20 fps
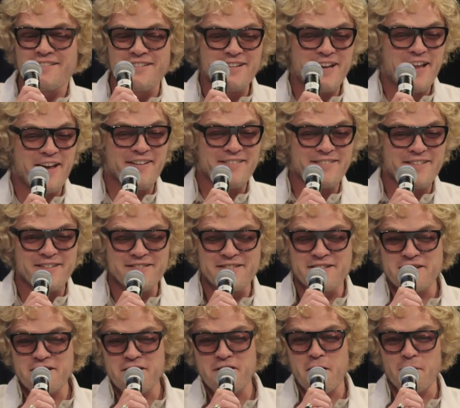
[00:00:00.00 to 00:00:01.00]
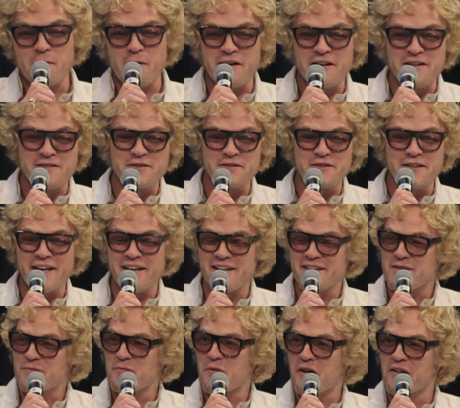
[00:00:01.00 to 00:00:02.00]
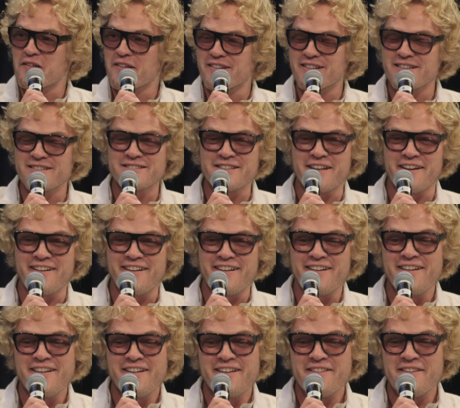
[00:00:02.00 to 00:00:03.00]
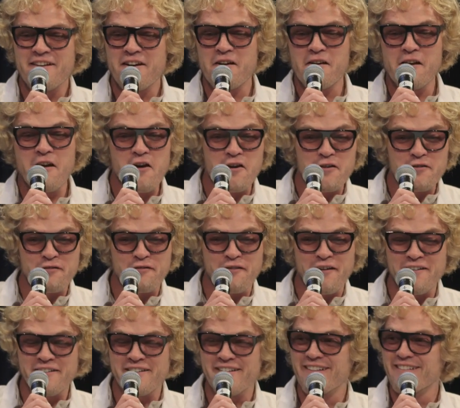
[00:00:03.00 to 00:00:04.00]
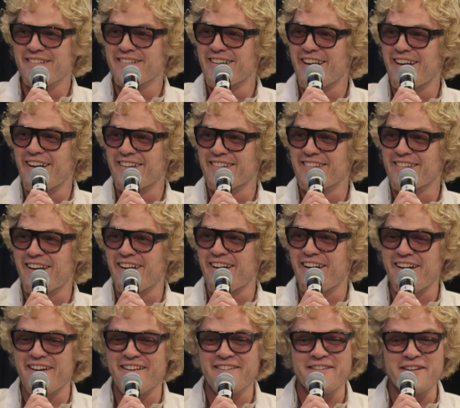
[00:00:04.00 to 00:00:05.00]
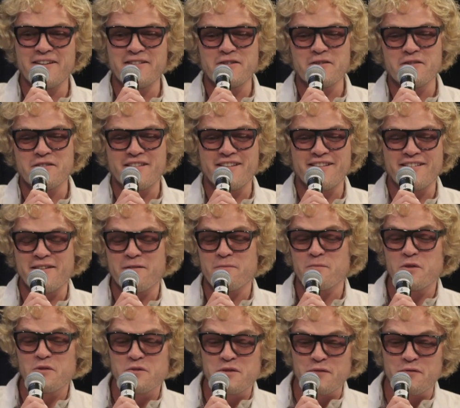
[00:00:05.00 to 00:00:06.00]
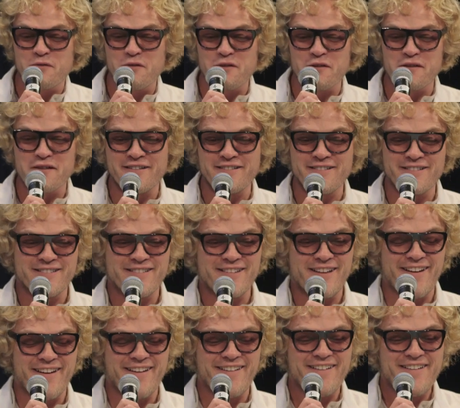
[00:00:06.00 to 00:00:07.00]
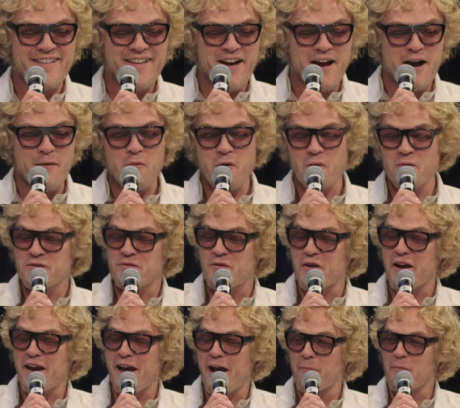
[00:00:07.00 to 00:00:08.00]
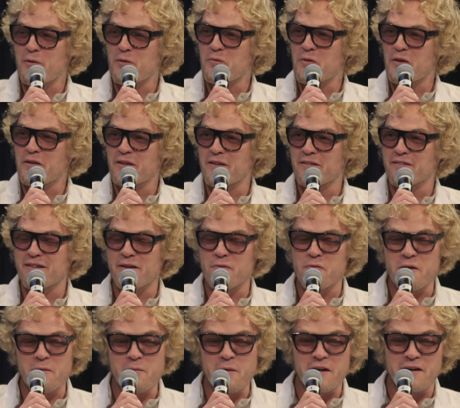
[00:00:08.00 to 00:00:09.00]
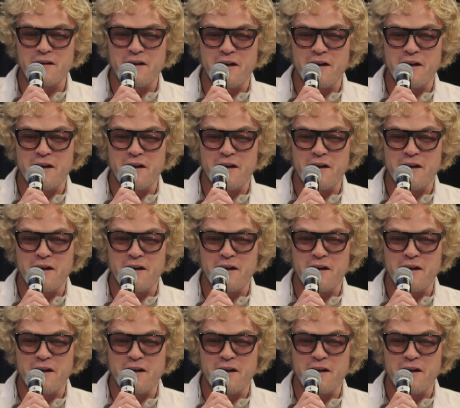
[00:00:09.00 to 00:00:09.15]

That, like, there's a couple here today as well, and it's like they're a lot of fun, and like they're beautiful, and I'm always very happy when they wear my